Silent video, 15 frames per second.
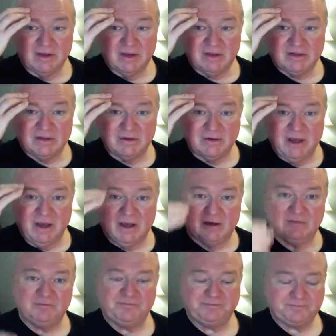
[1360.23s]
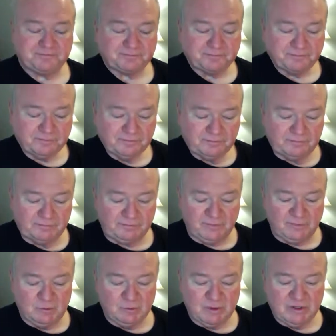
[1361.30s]
so, yeah,
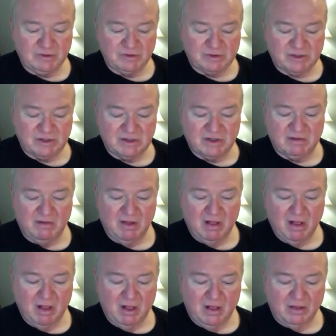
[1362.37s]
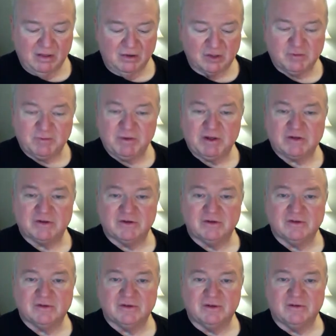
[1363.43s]
when you see those
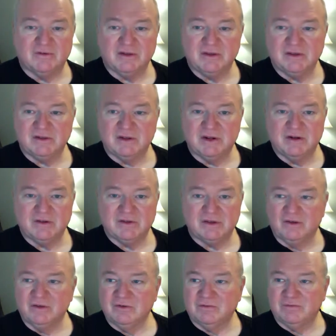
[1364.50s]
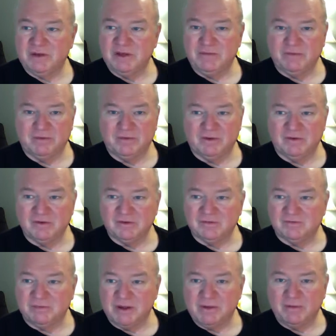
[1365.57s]
pictures of these leaders, those
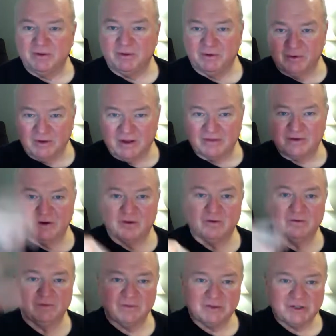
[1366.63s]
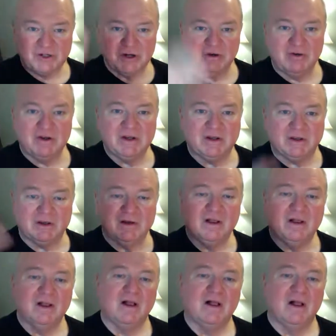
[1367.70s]
people are out there cheering, and
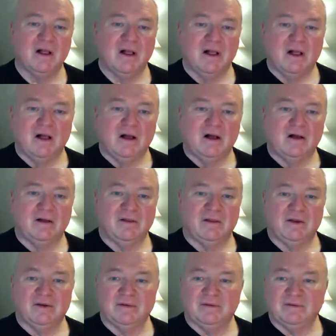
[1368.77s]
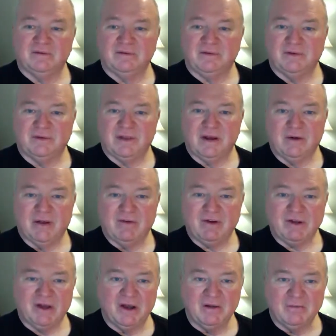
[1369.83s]
they don't have a
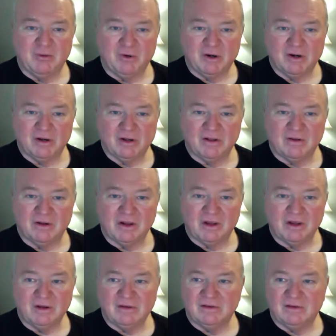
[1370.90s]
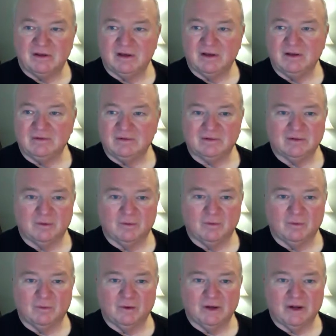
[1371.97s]
gun pointed at their head. They
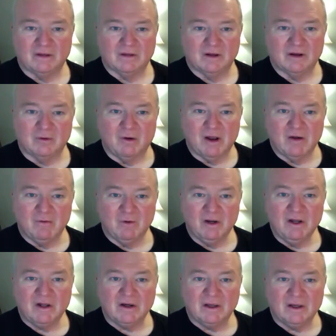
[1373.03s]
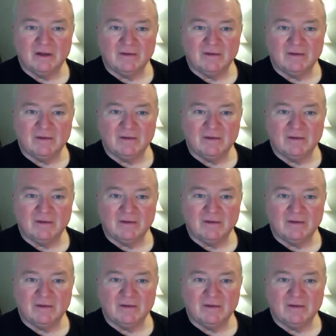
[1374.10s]
went out there quite willingly.